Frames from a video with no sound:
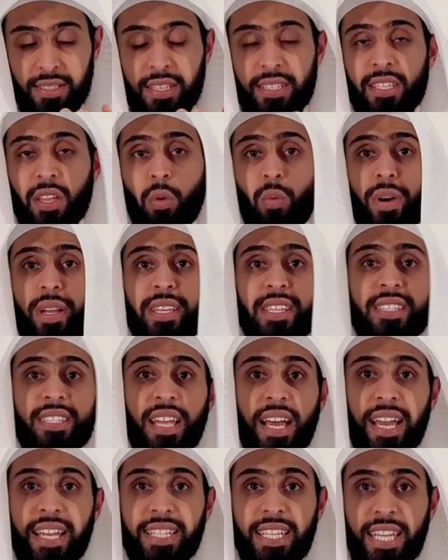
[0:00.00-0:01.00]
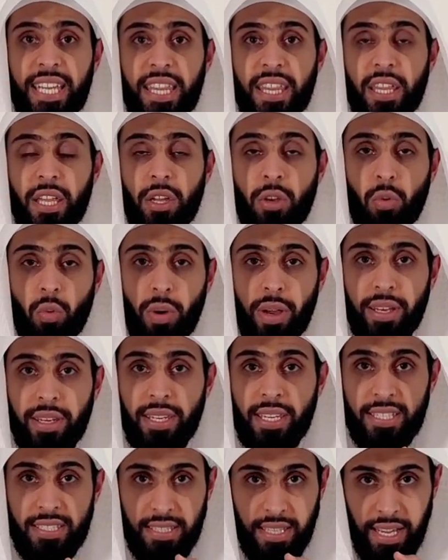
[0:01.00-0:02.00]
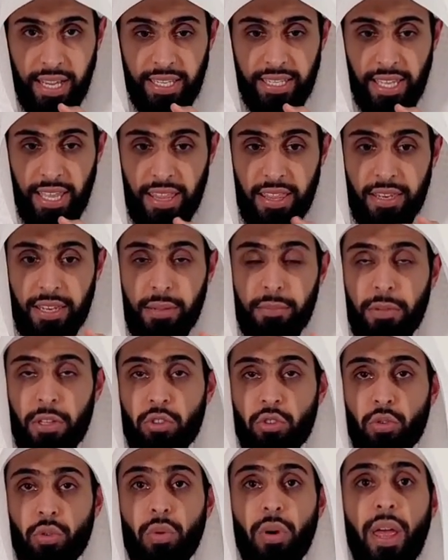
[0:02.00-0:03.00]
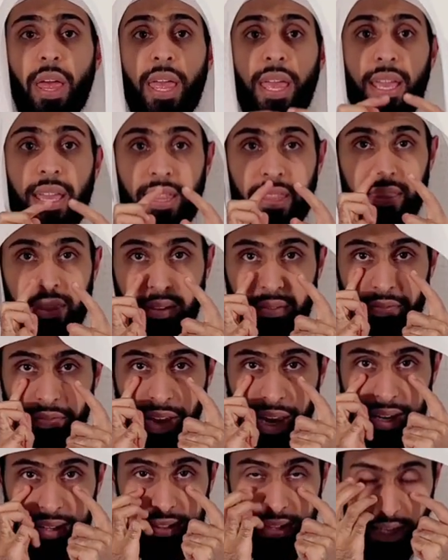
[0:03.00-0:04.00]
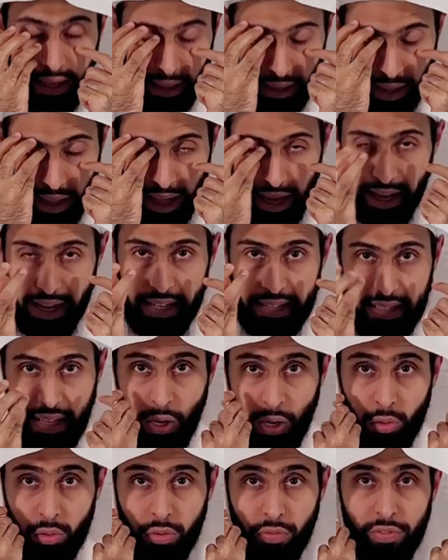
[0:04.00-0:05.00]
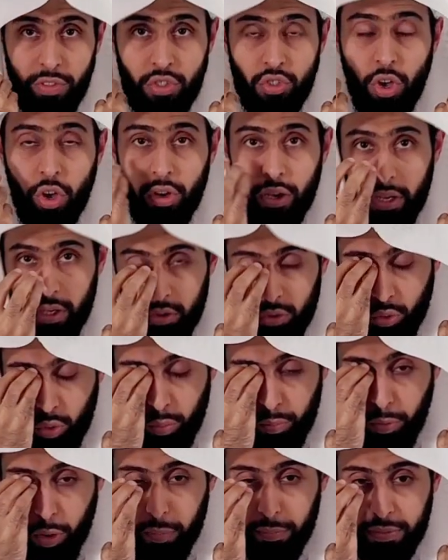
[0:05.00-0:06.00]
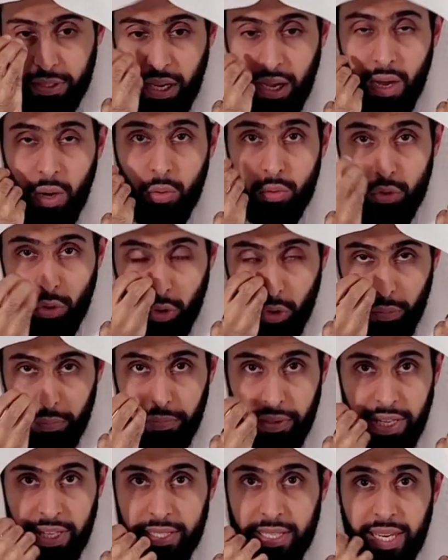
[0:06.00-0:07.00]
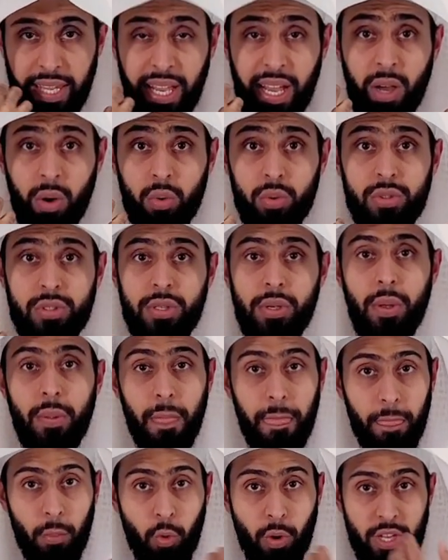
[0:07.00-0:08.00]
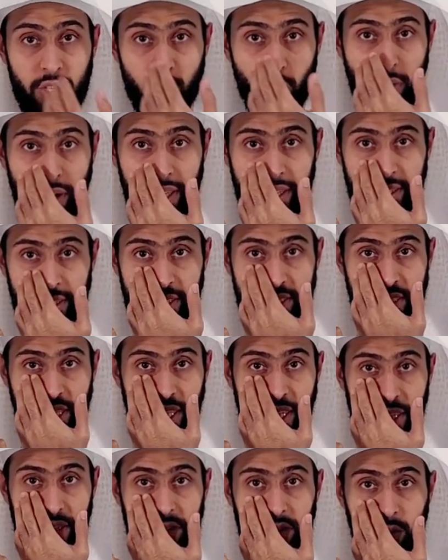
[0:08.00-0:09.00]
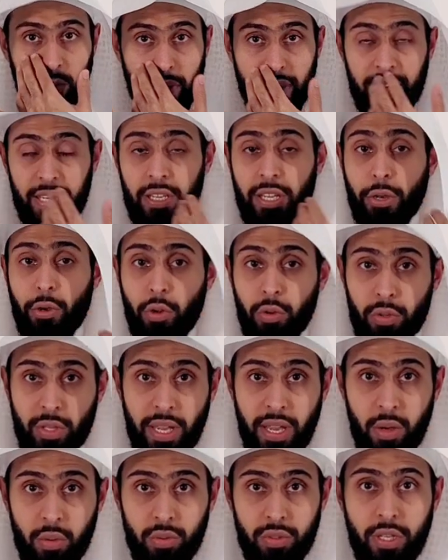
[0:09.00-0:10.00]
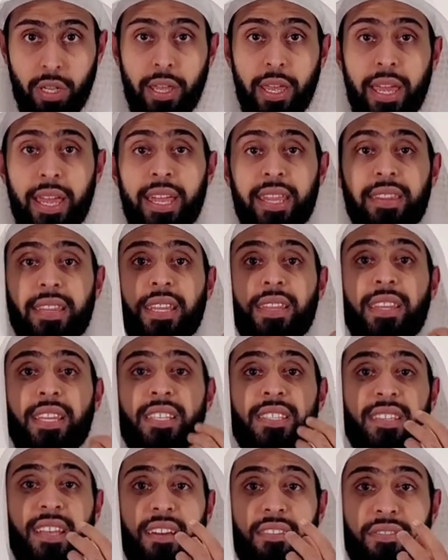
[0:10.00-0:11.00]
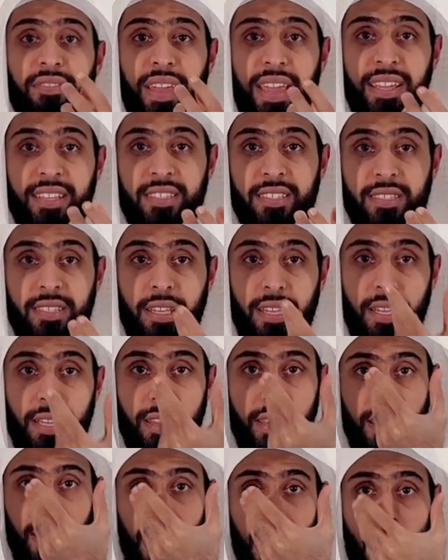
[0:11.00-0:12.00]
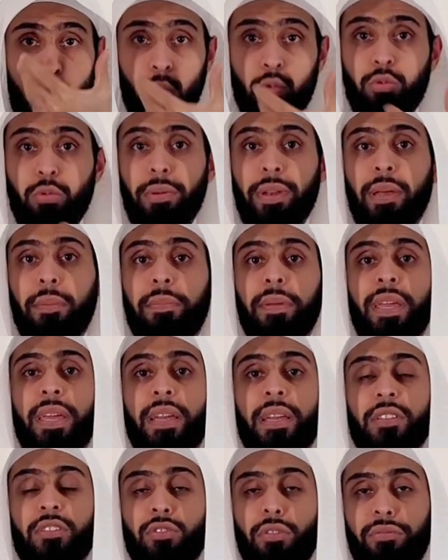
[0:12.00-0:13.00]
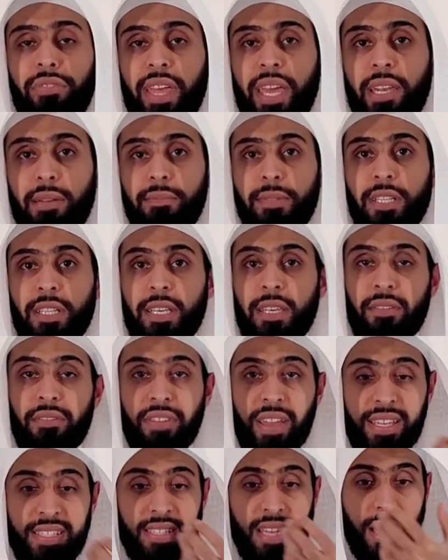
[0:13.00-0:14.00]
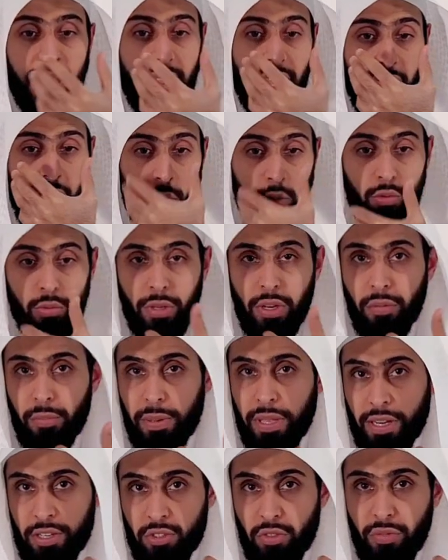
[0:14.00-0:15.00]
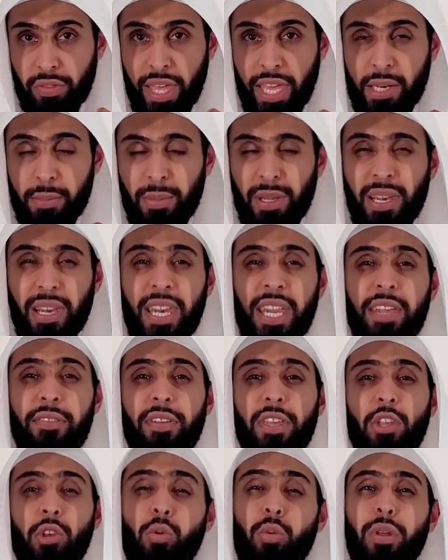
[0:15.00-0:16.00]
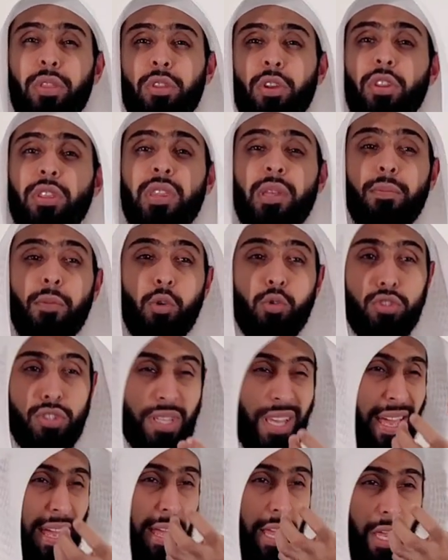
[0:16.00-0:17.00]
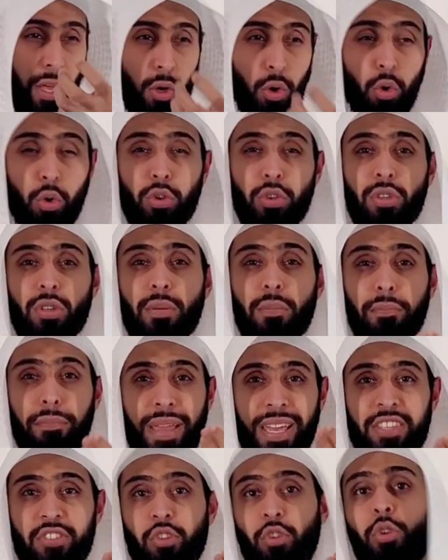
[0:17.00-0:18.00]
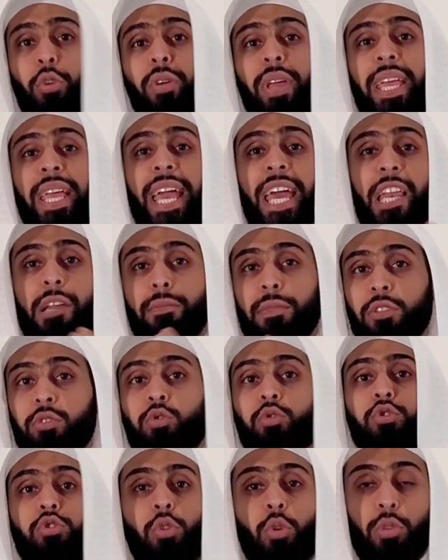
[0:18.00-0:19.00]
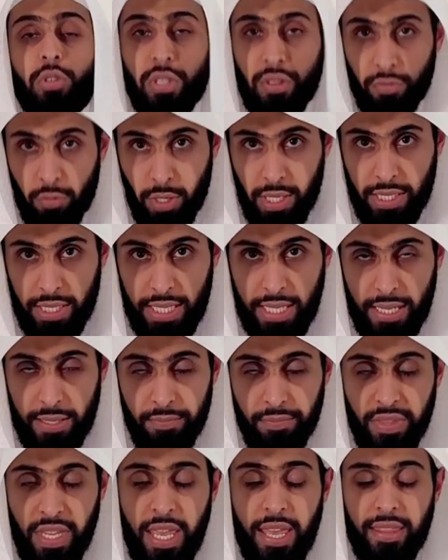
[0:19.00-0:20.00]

They say one is the hadith. One is the hadith. Number two, the fact that our eye is out of the socket or popped out or completely out or has whiteness in it when it cannot count, then this affects the outward appearance of the animal. It affects the outward appearance of the animal, leaving you with not the most good, best looking animal to slaughter for Allah.